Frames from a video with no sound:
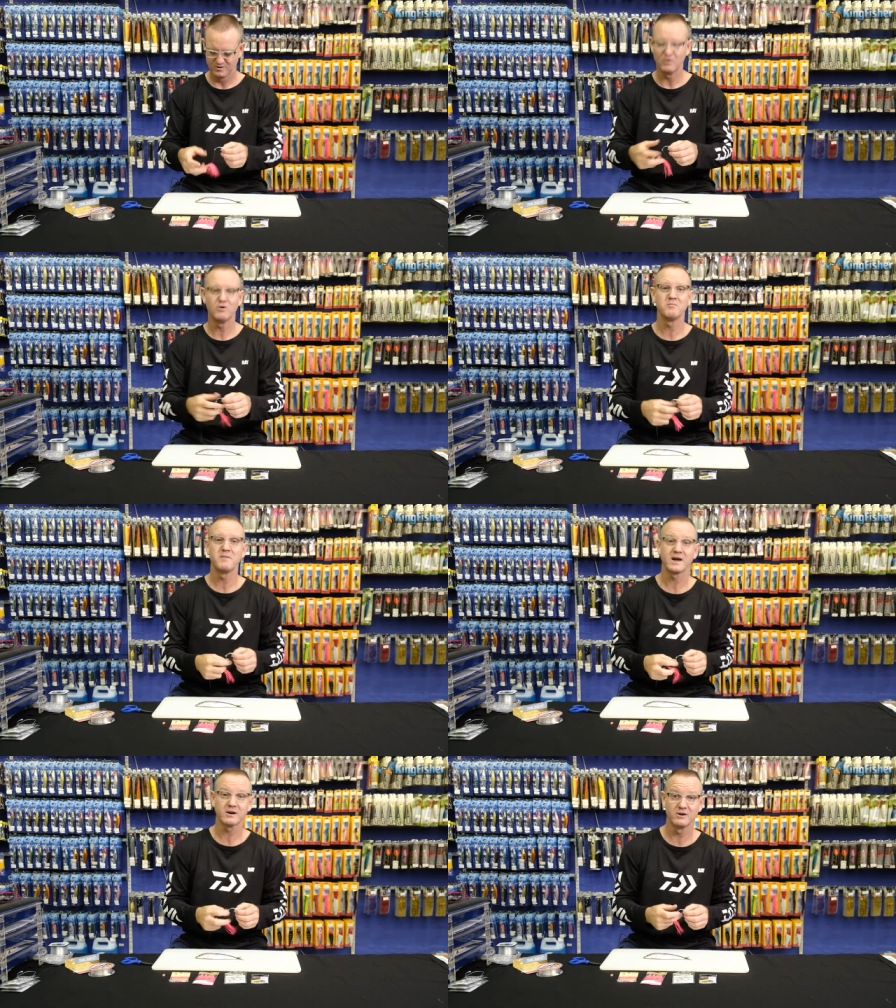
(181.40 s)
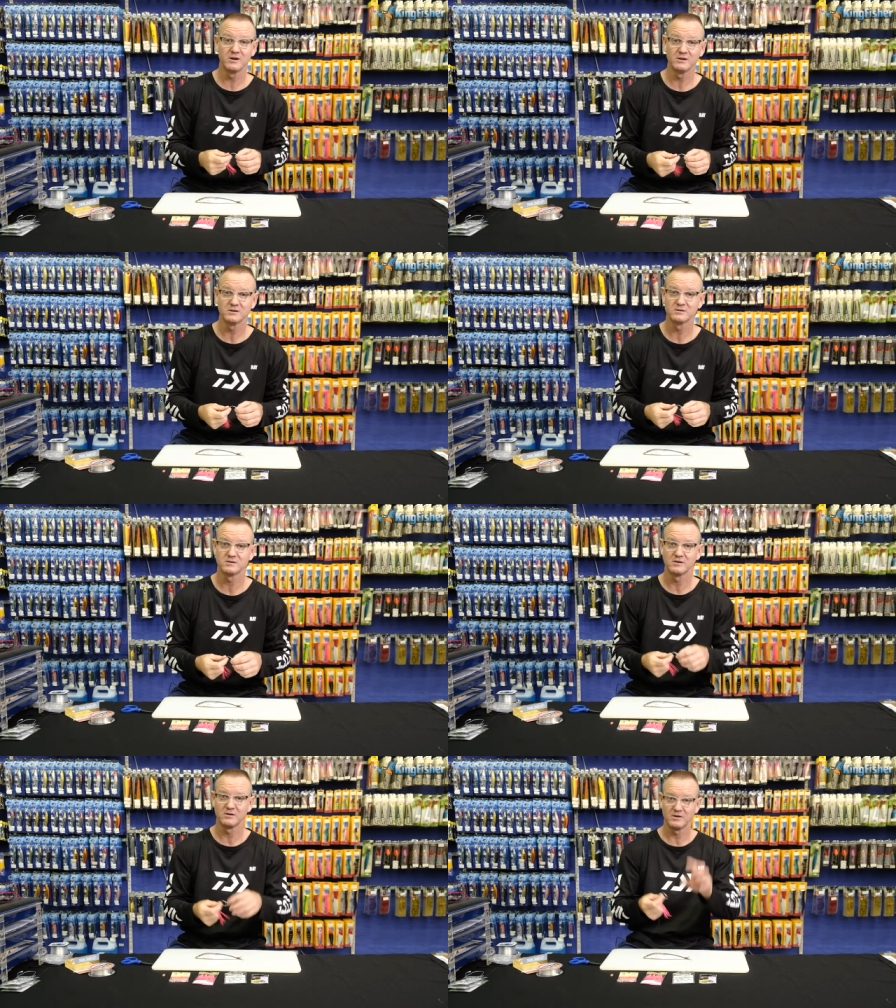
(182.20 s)
or mackerel.
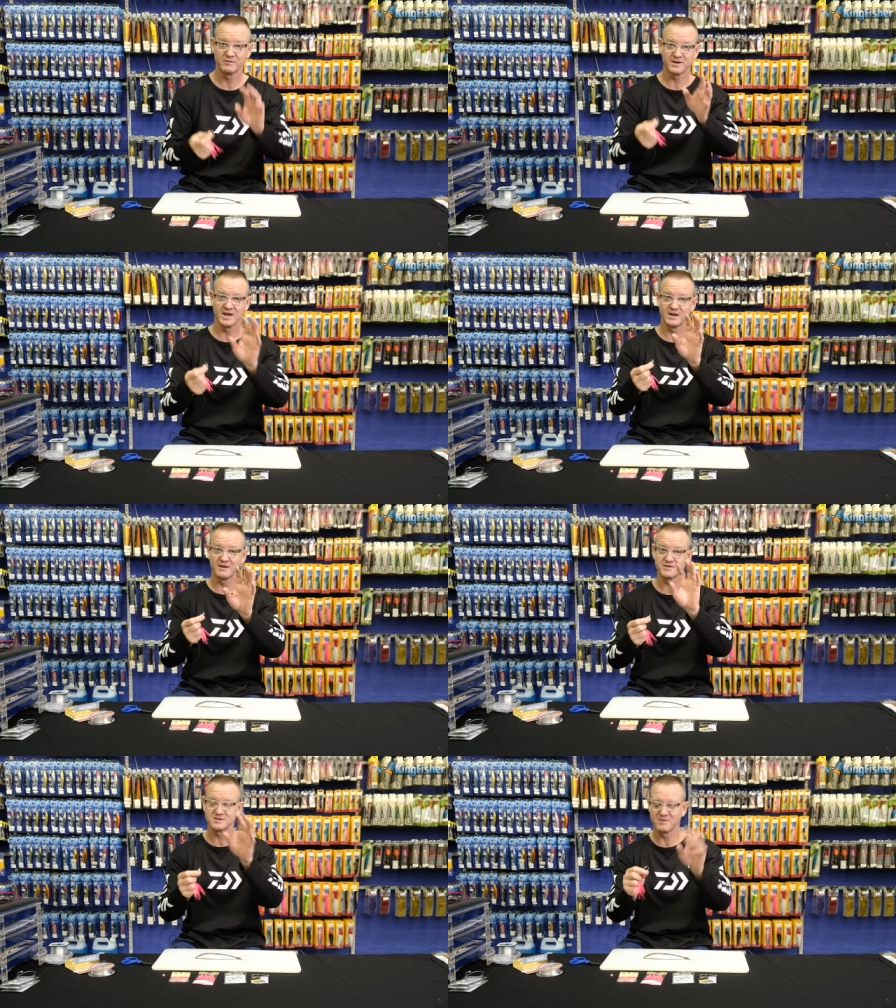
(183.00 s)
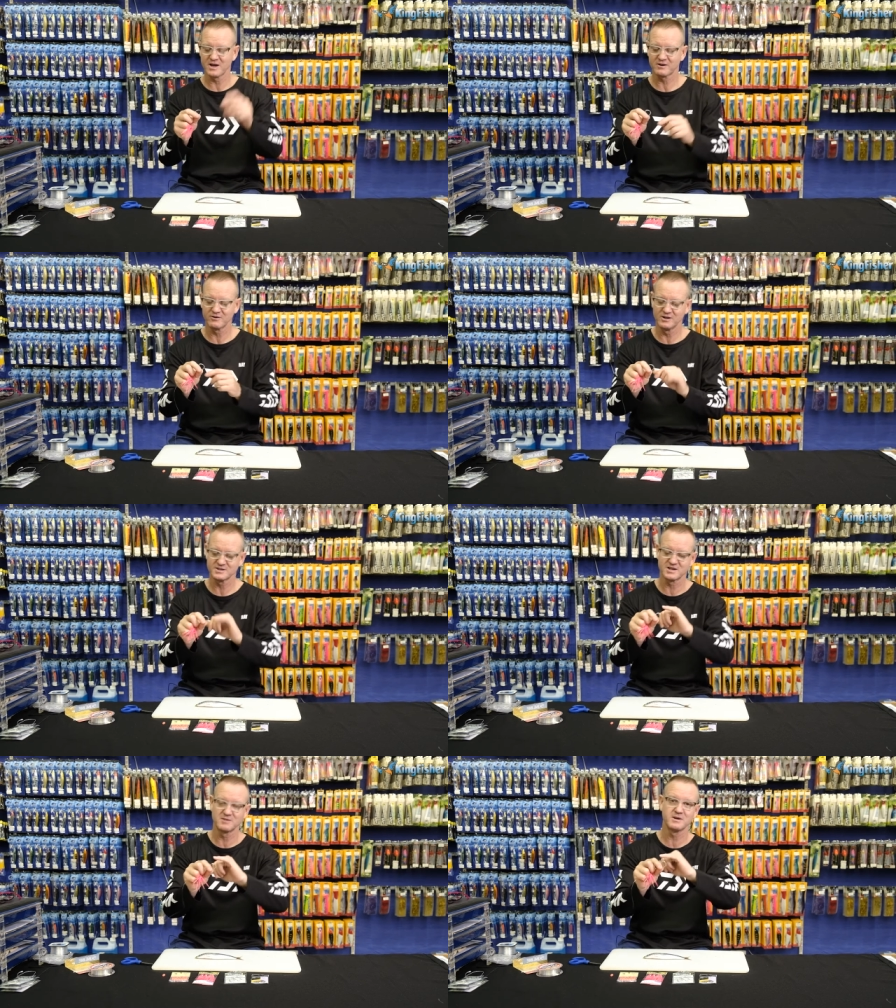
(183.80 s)
Again, if it's a mackerel,
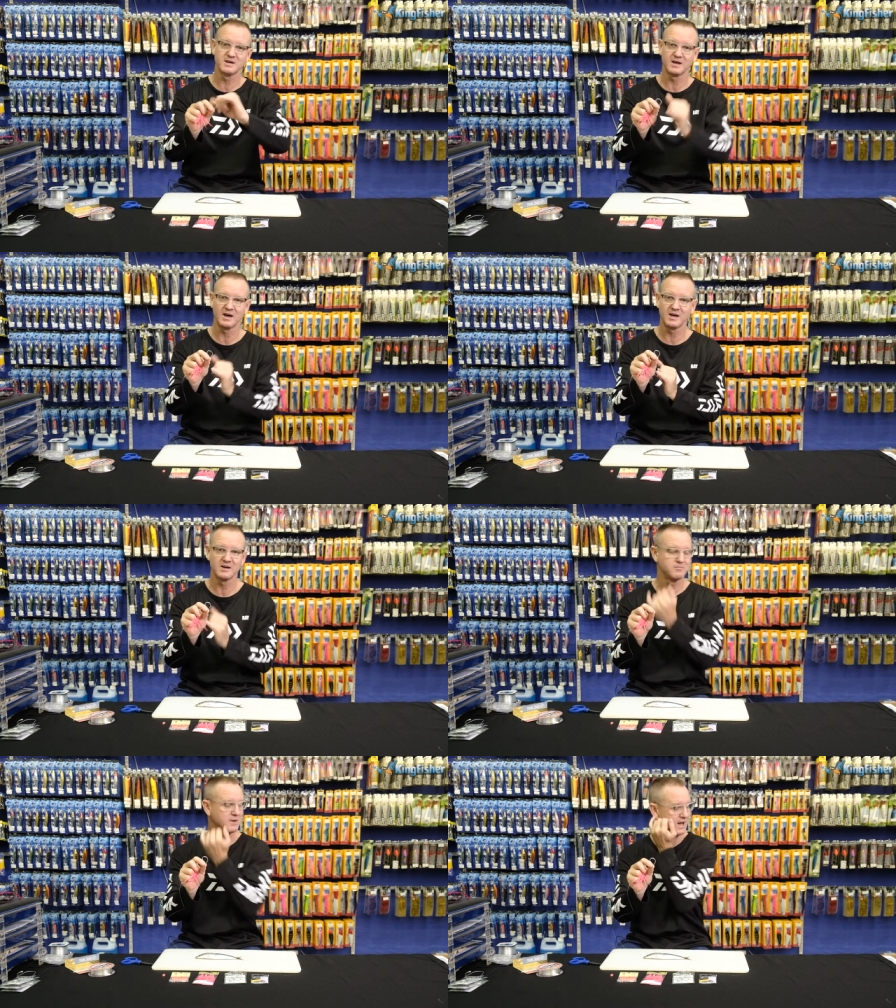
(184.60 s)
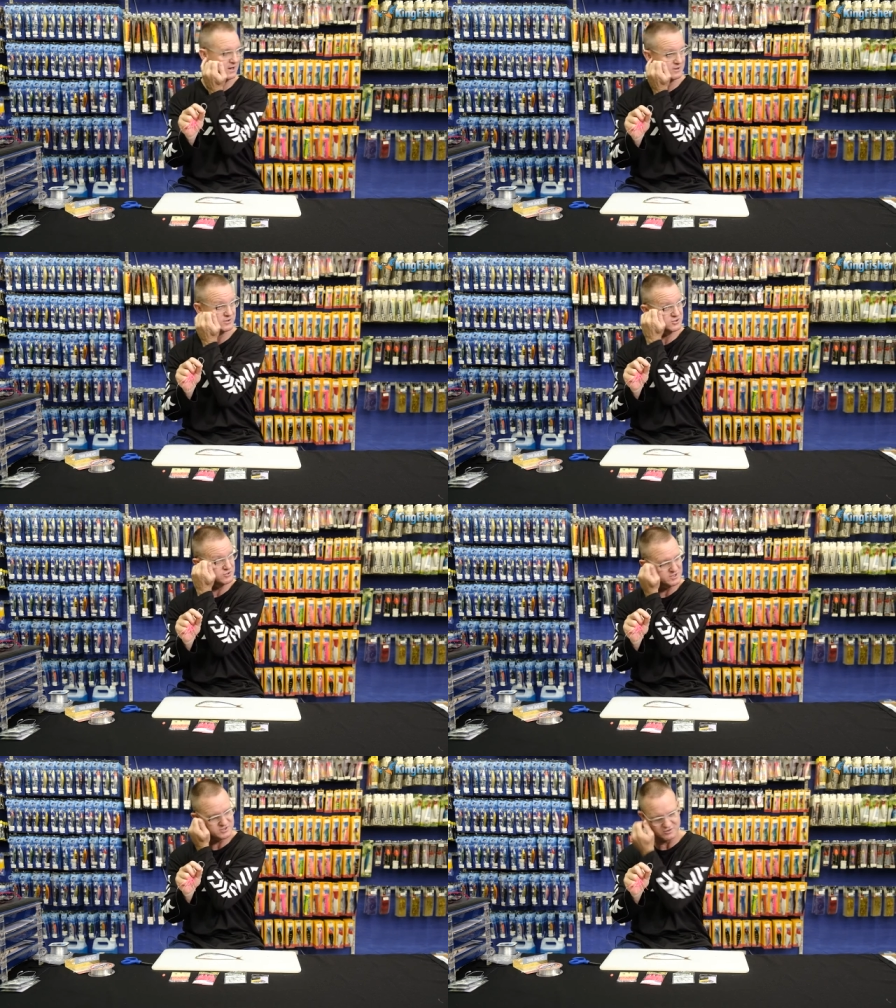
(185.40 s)
it's going to be a black
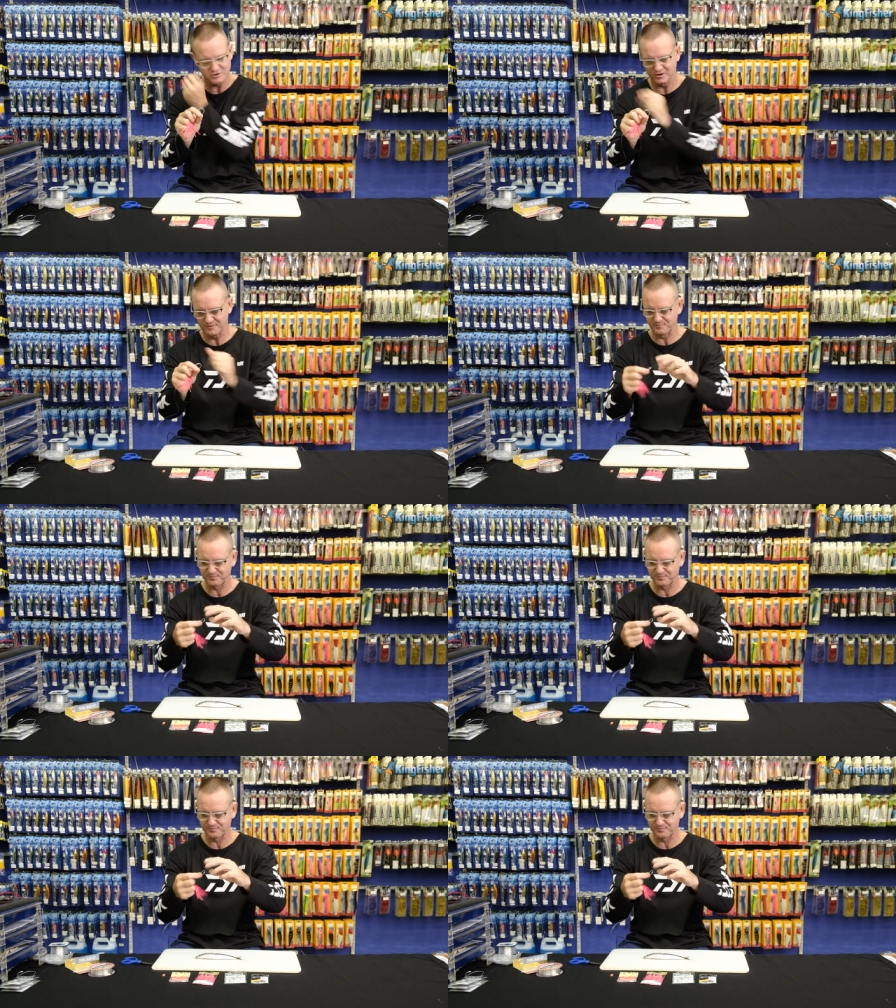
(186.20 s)
tuna circle.